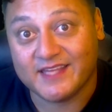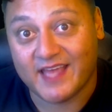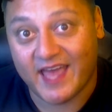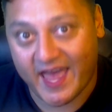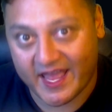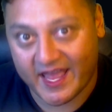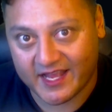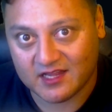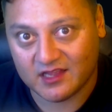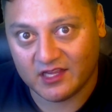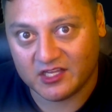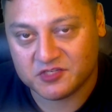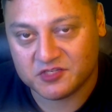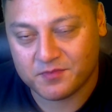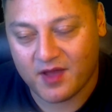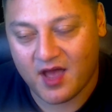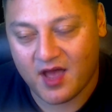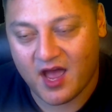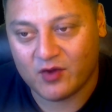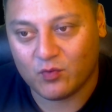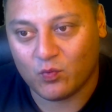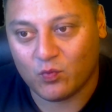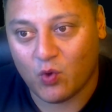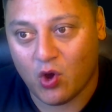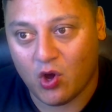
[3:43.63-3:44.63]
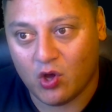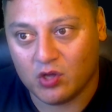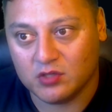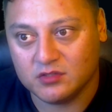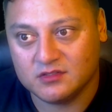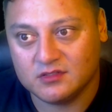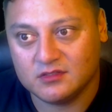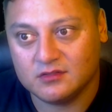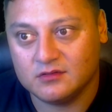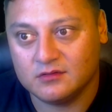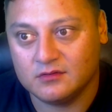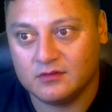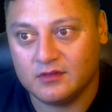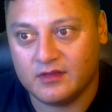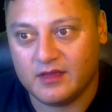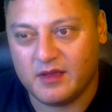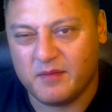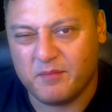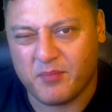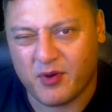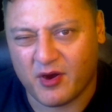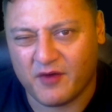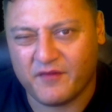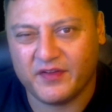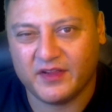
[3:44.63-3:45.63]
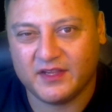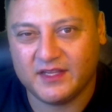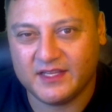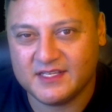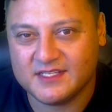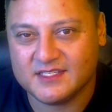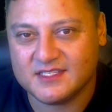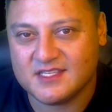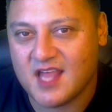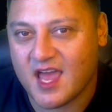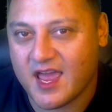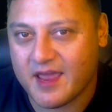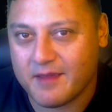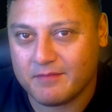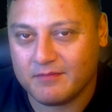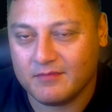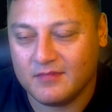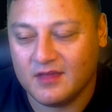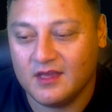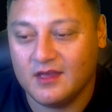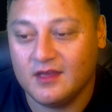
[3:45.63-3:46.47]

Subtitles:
head glitch behind walls and perfectly snipe,